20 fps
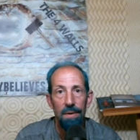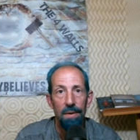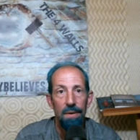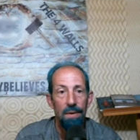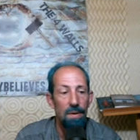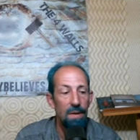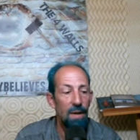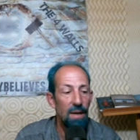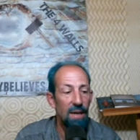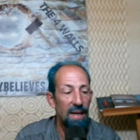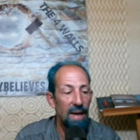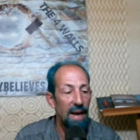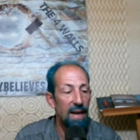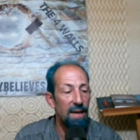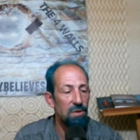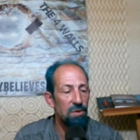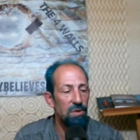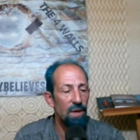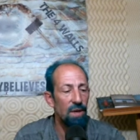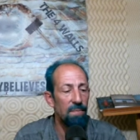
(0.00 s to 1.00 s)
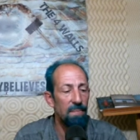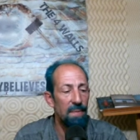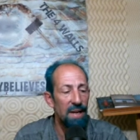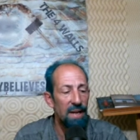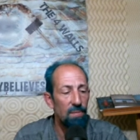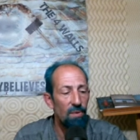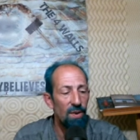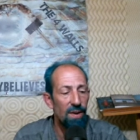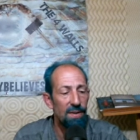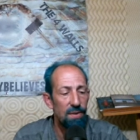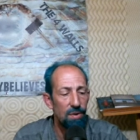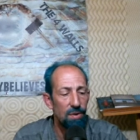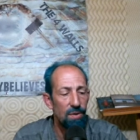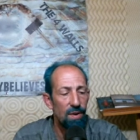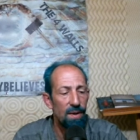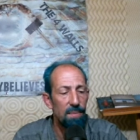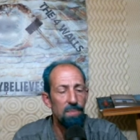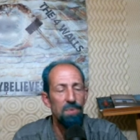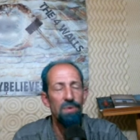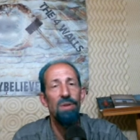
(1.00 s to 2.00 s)
You cannot show me one
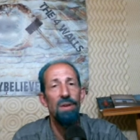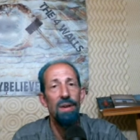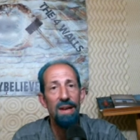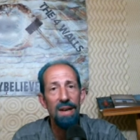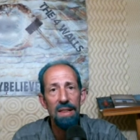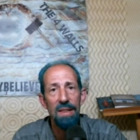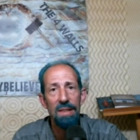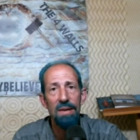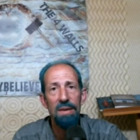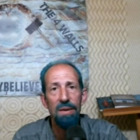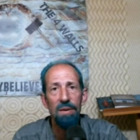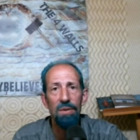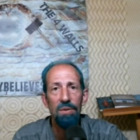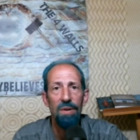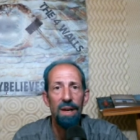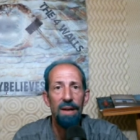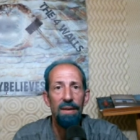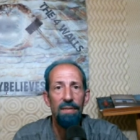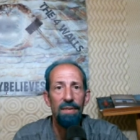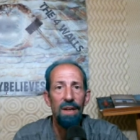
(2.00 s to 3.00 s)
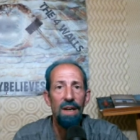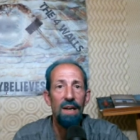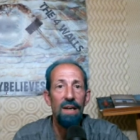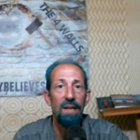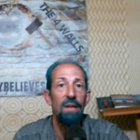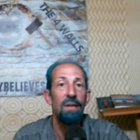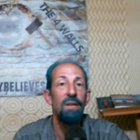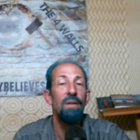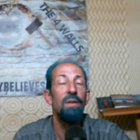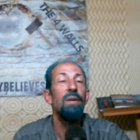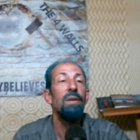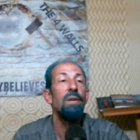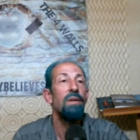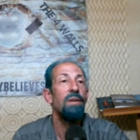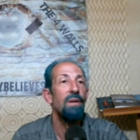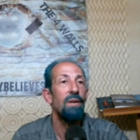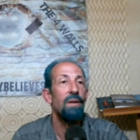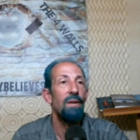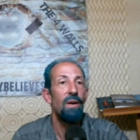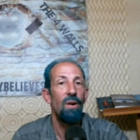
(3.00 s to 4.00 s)
scripture in the New Covenant
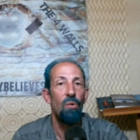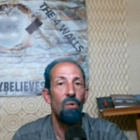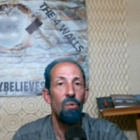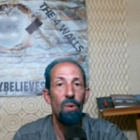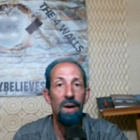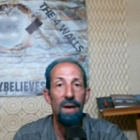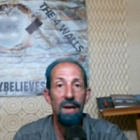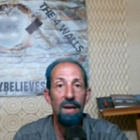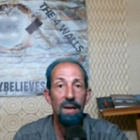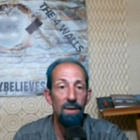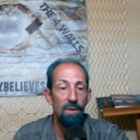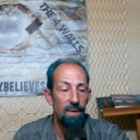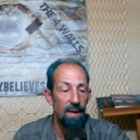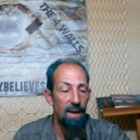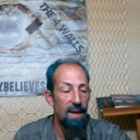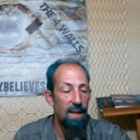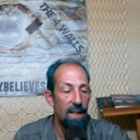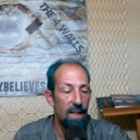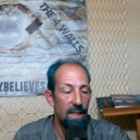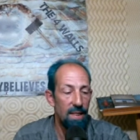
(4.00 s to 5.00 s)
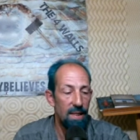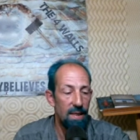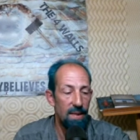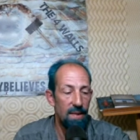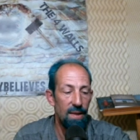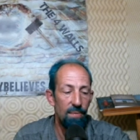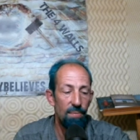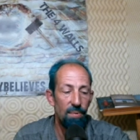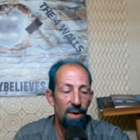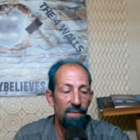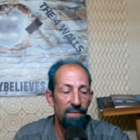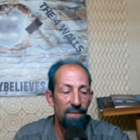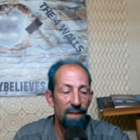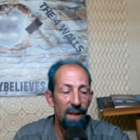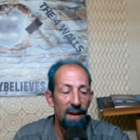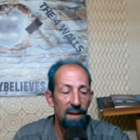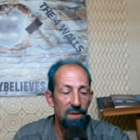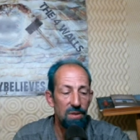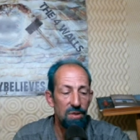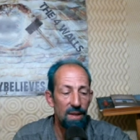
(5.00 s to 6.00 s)
where the
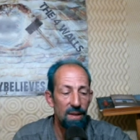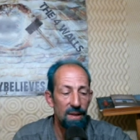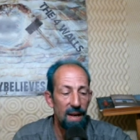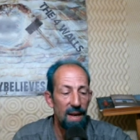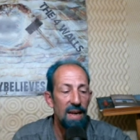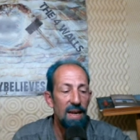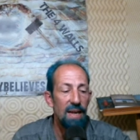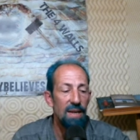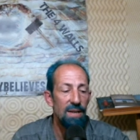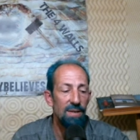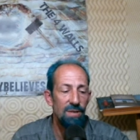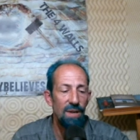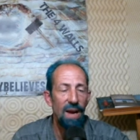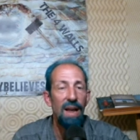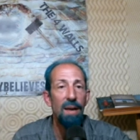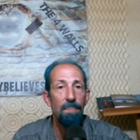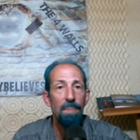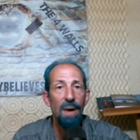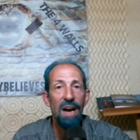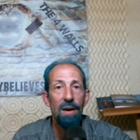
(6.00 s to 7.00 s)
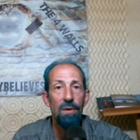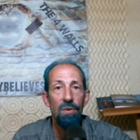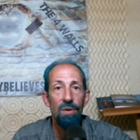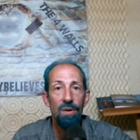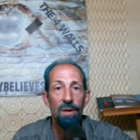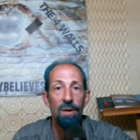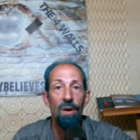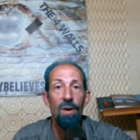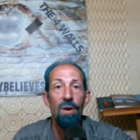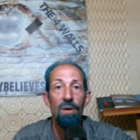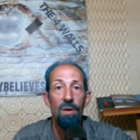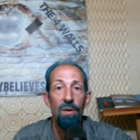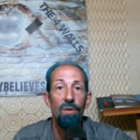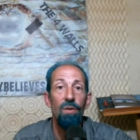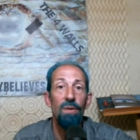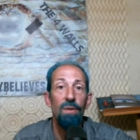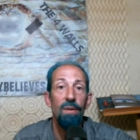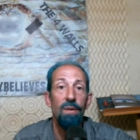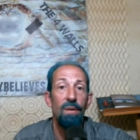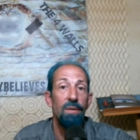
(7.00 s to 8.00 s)
reflection is a power
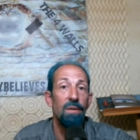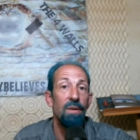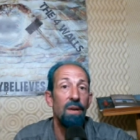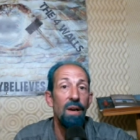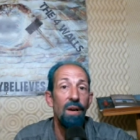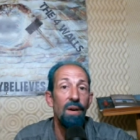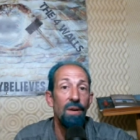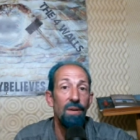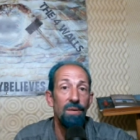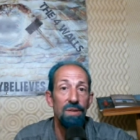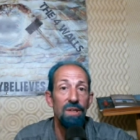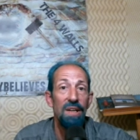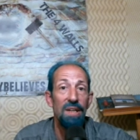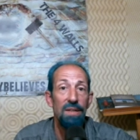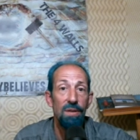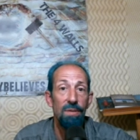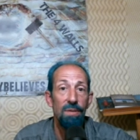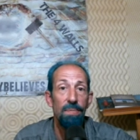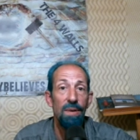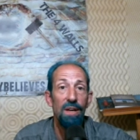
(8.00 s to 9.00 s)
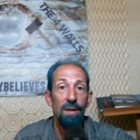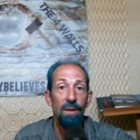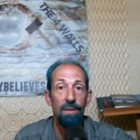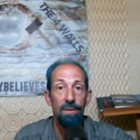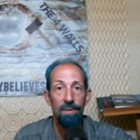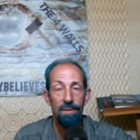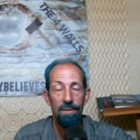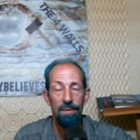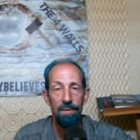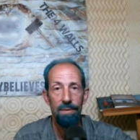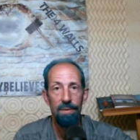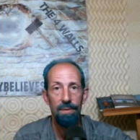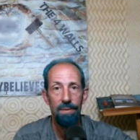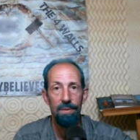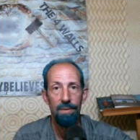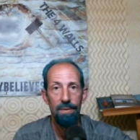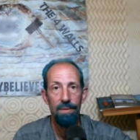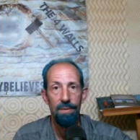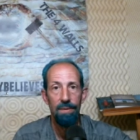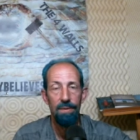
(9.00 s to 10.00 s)
called, called Jezebel.
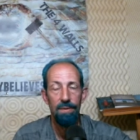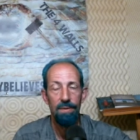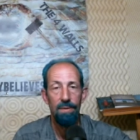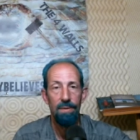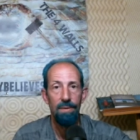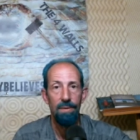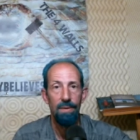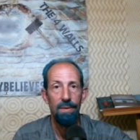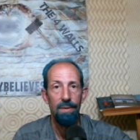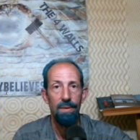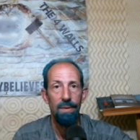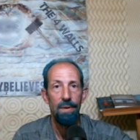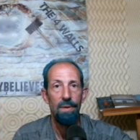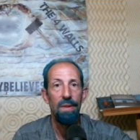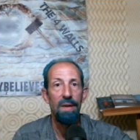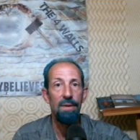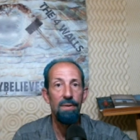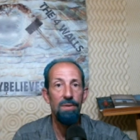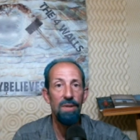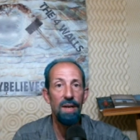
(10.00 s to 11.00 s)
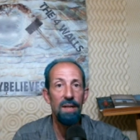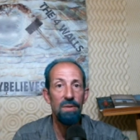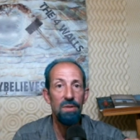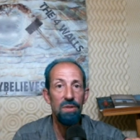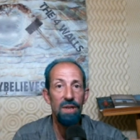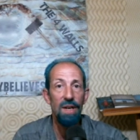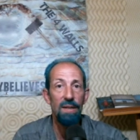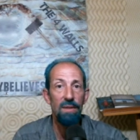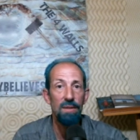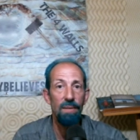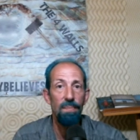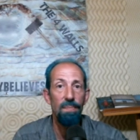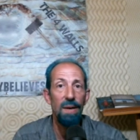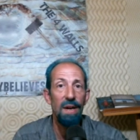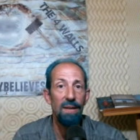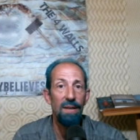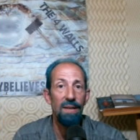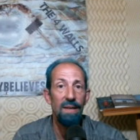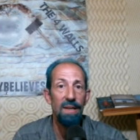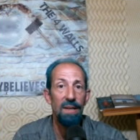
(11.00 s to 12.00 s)
There's a
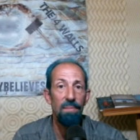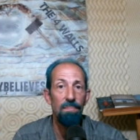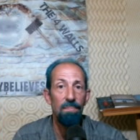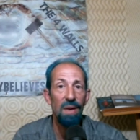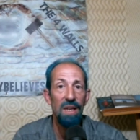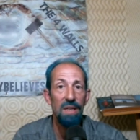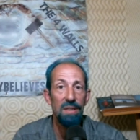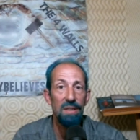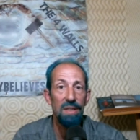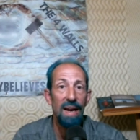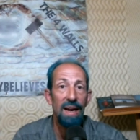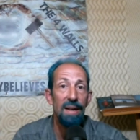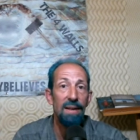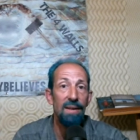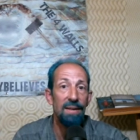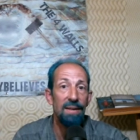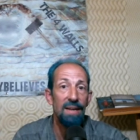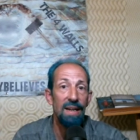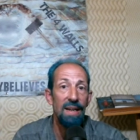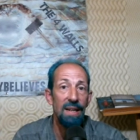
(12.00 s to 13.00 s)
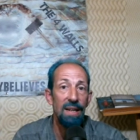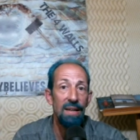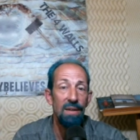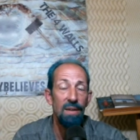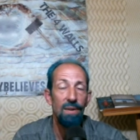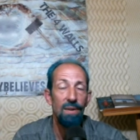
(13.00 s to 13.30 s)
Jezebelian mentality.